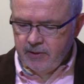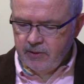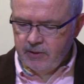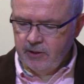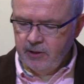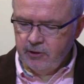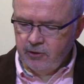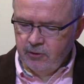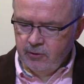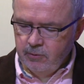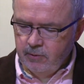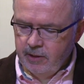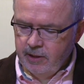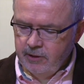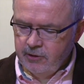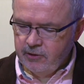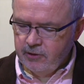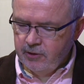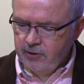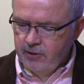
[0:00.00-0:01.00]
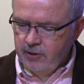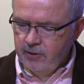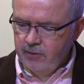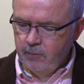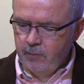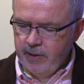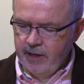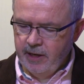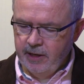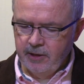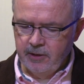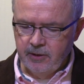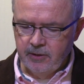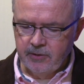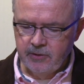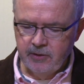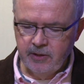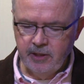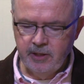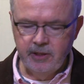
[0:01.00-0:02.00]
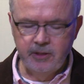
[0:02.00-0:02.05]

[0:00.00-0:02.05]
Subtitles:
situational awareness and